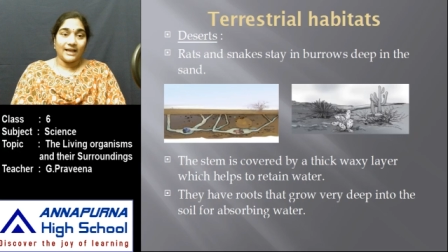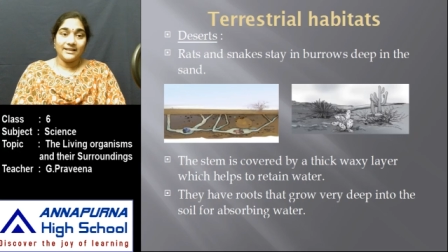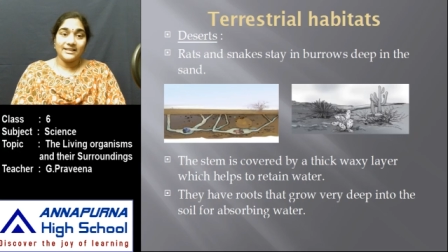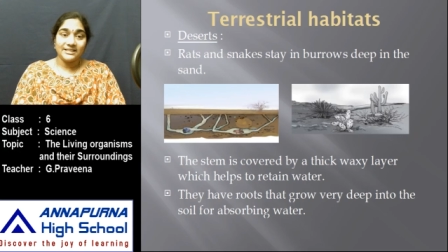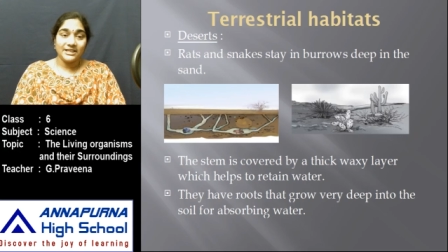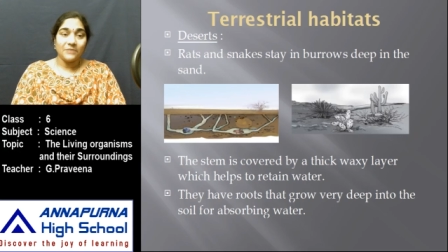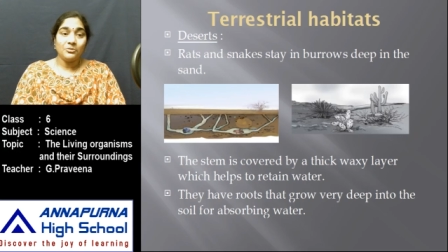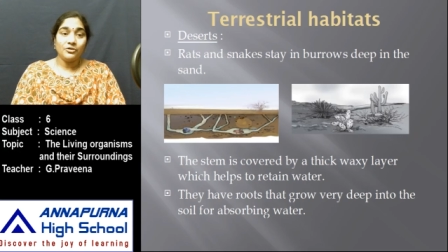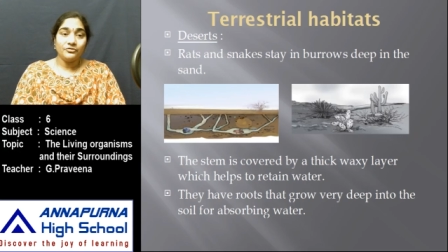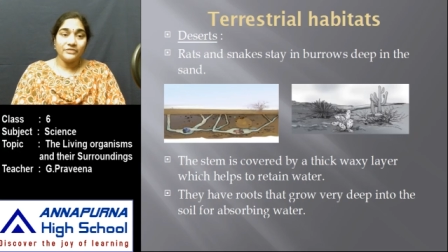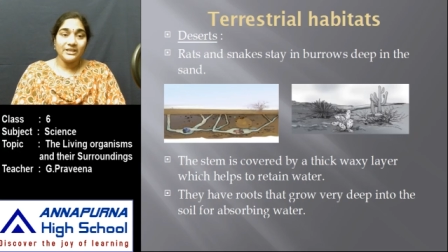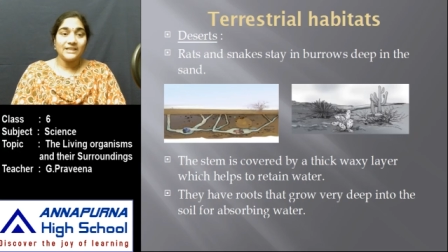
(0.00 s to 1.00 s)
and the stem
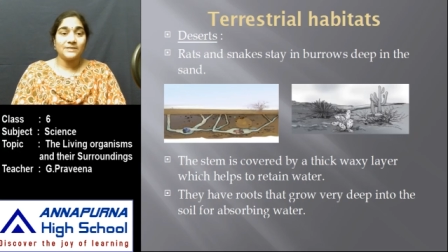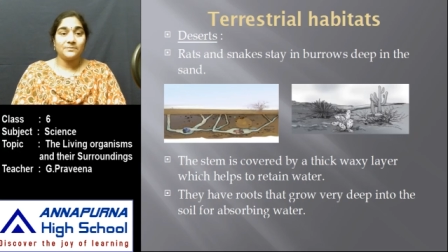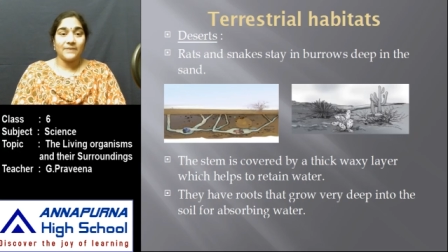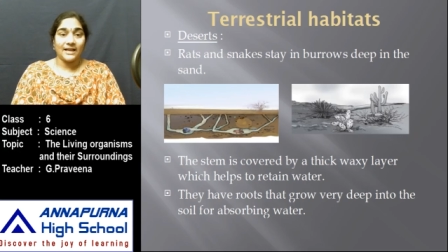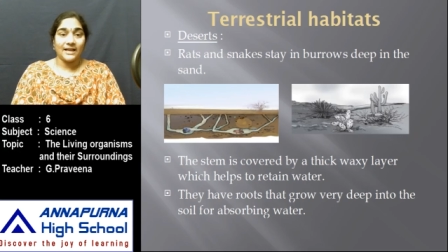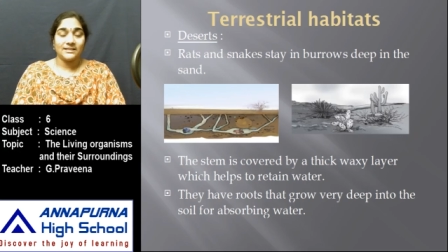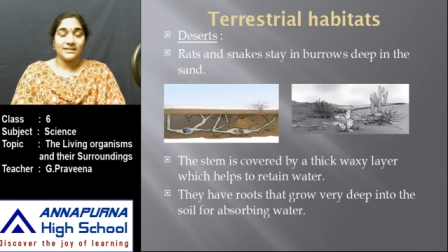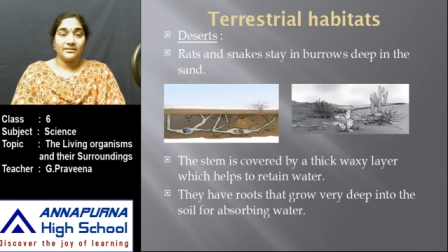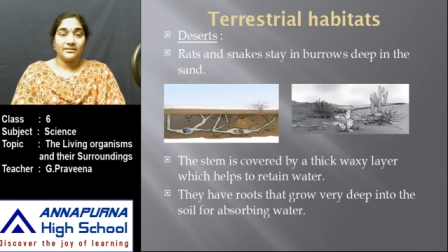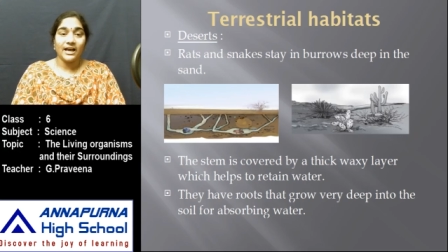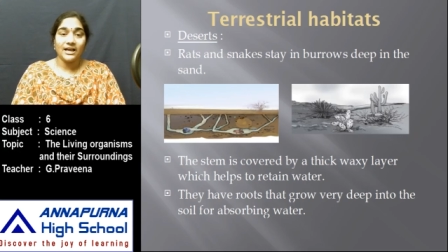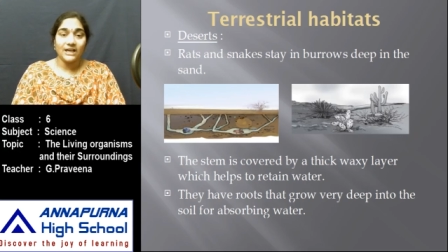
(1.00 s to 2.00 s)
of these plants,
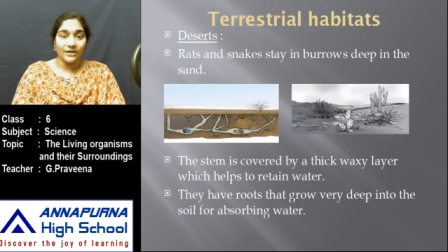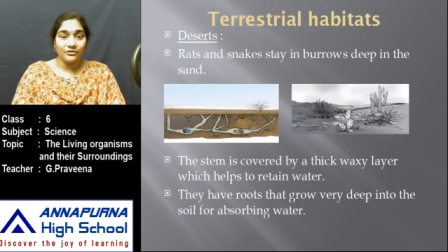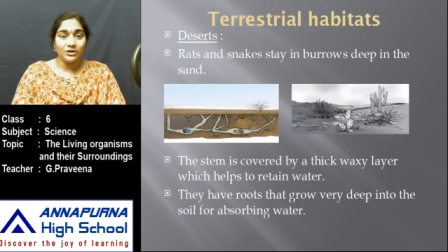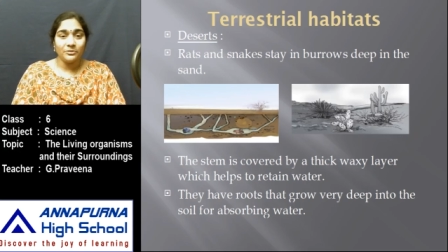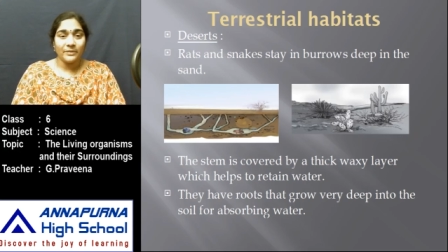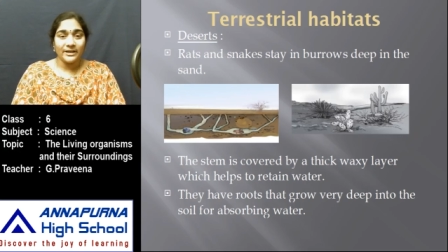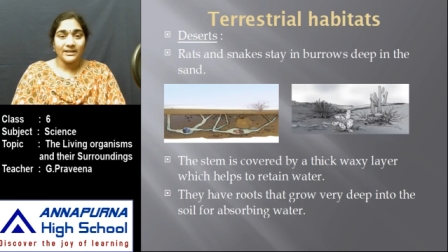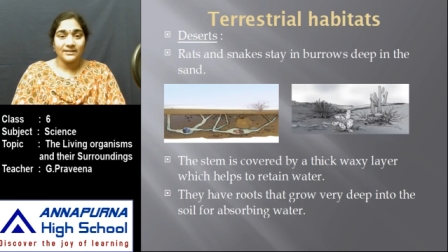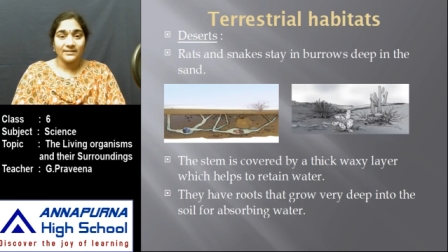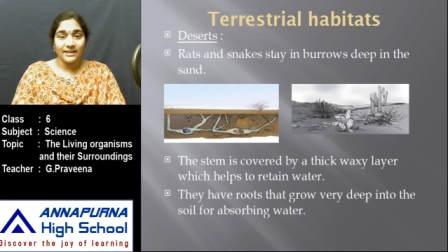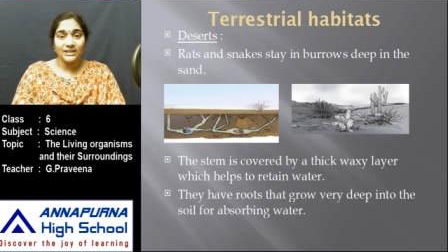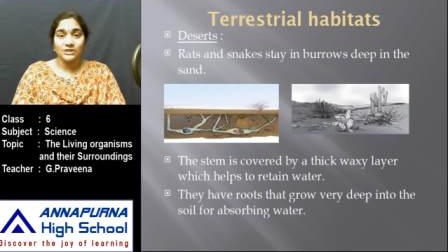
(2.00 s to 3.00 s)
they are covered by a
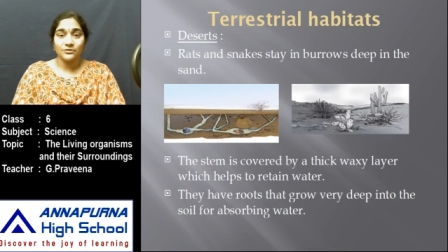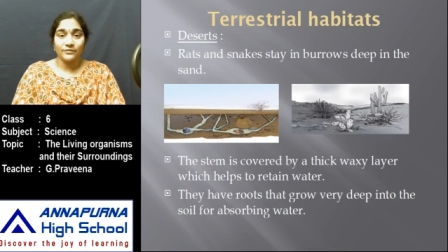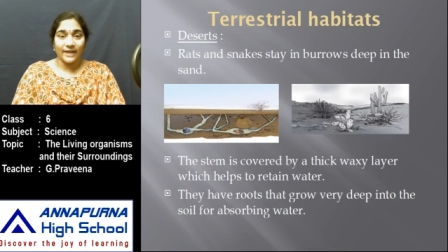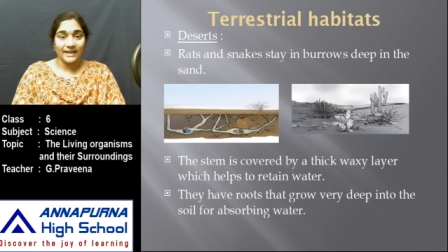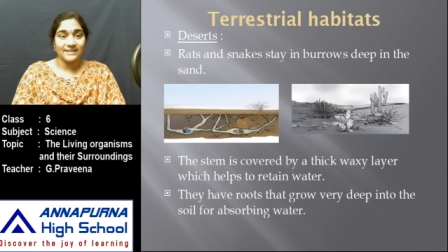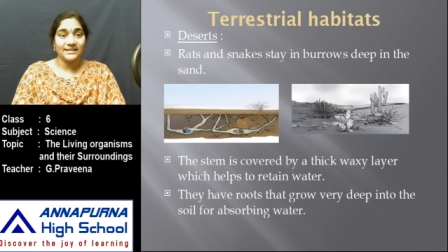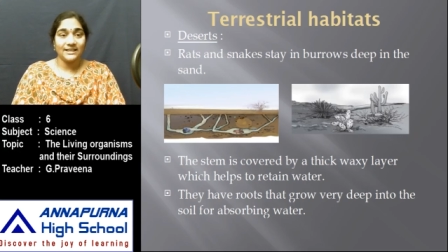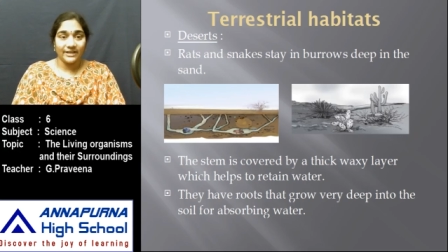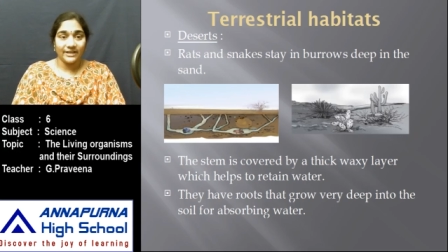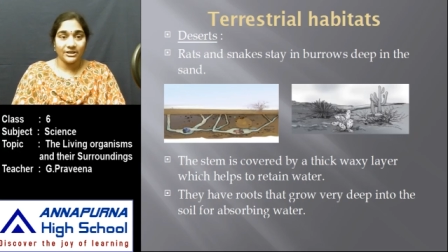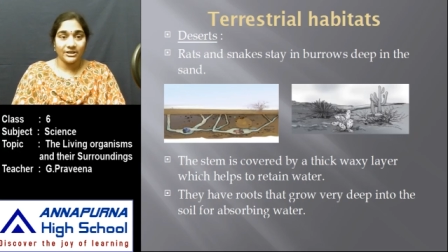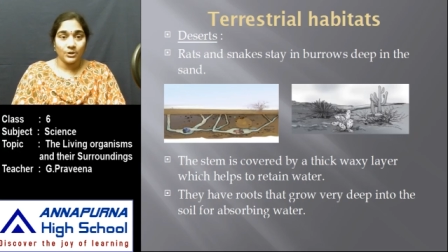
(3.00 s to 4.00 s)
thick waxy
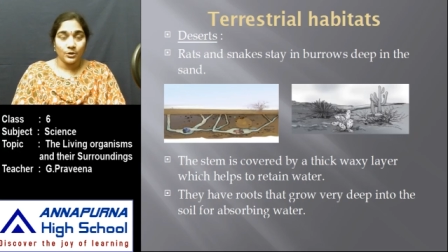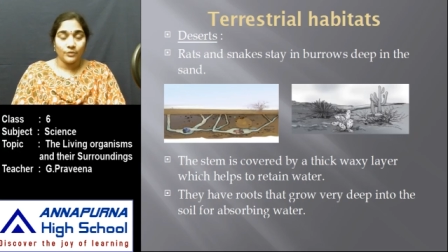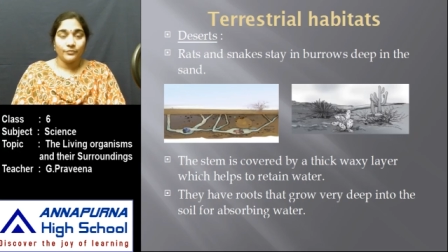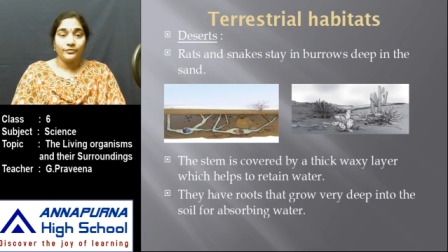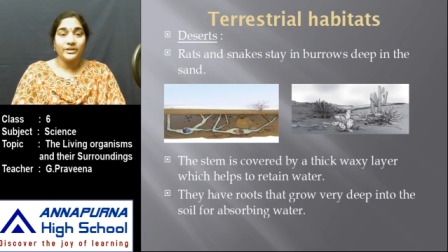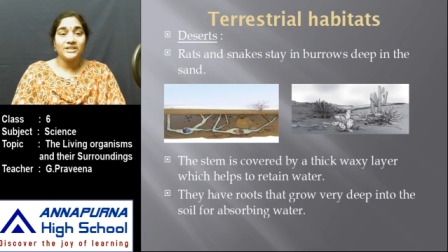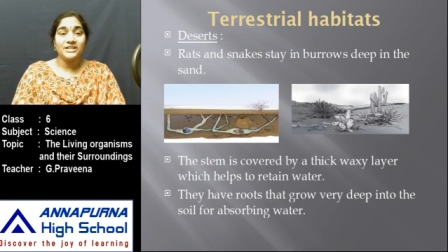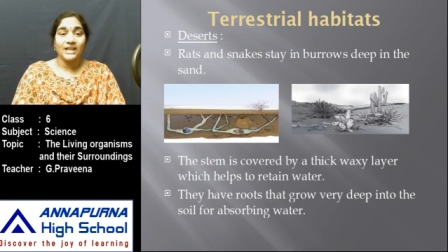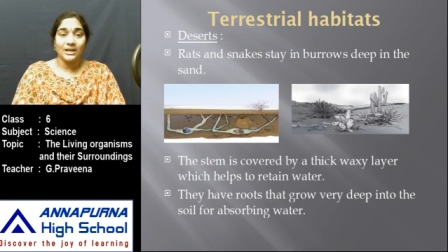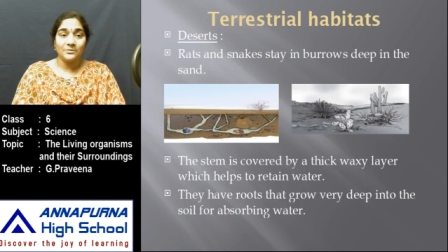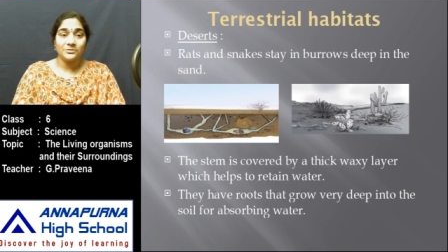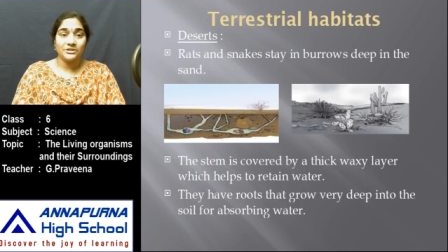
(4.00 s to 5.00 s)
layer which
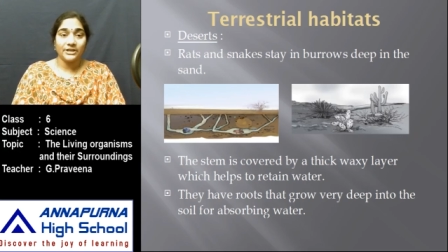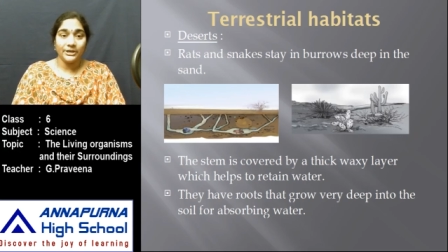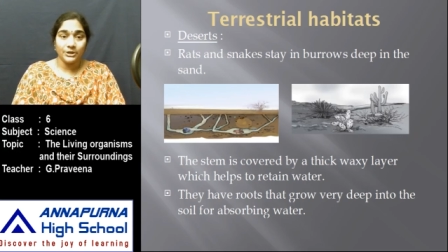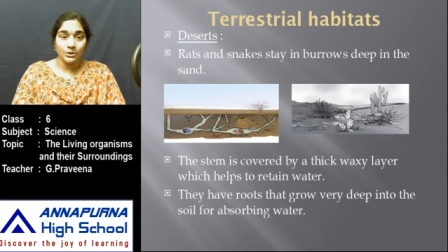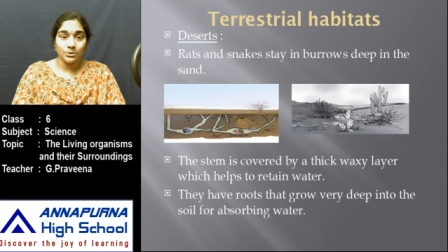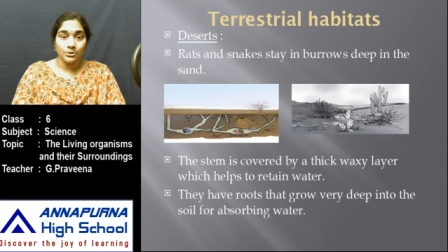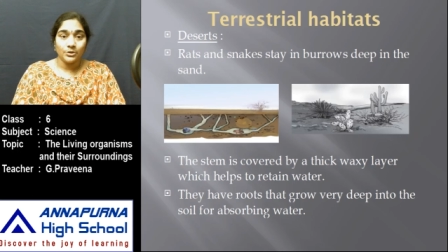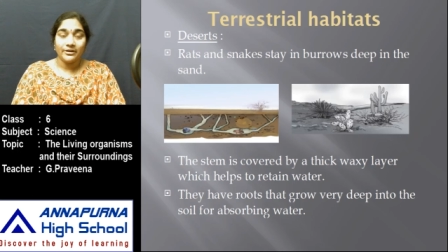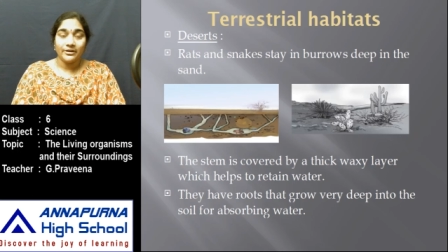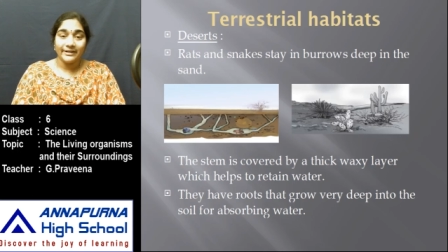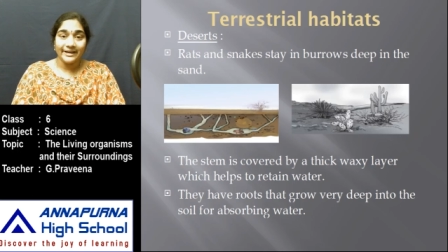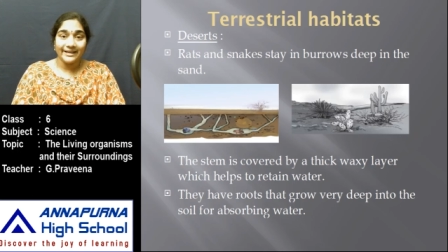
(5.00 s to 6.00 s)
helps it to
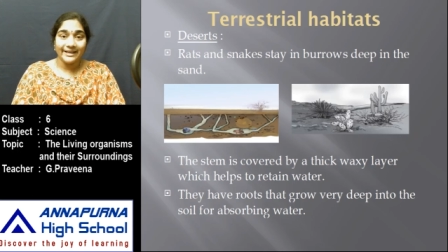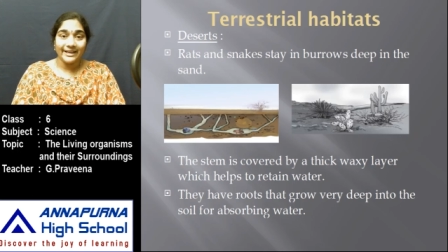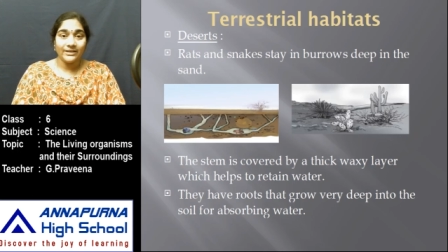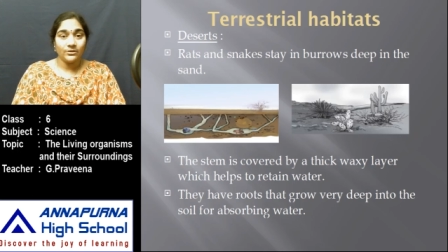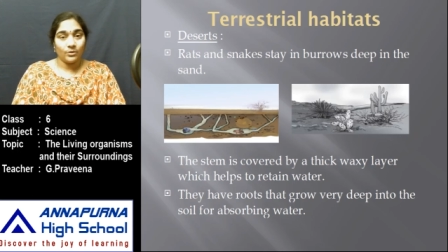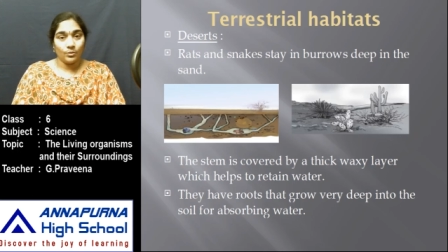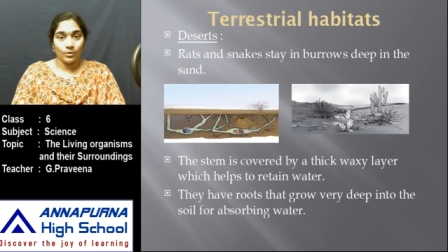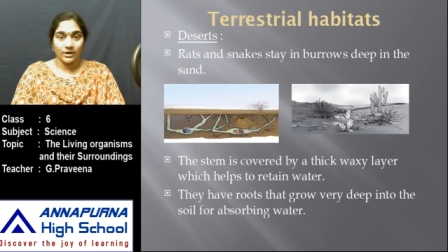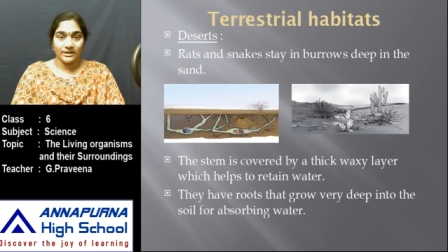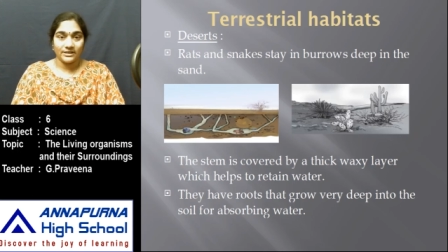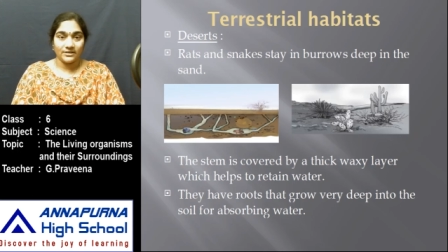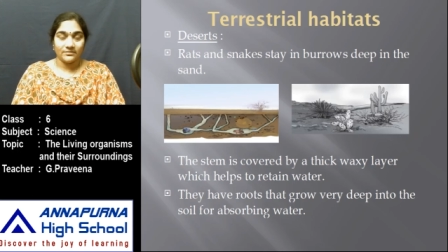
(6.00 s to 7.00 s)
retain
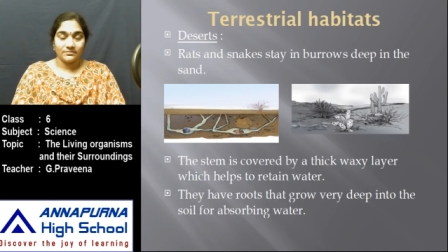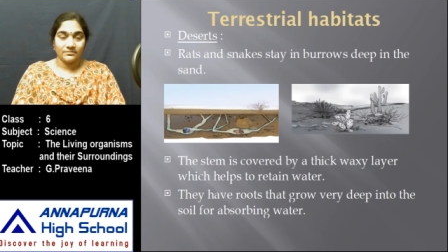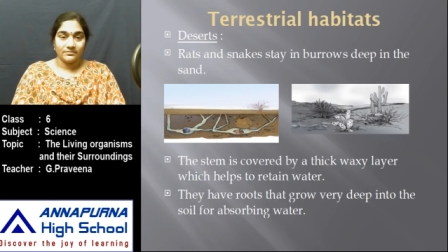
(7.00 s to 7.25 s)
water.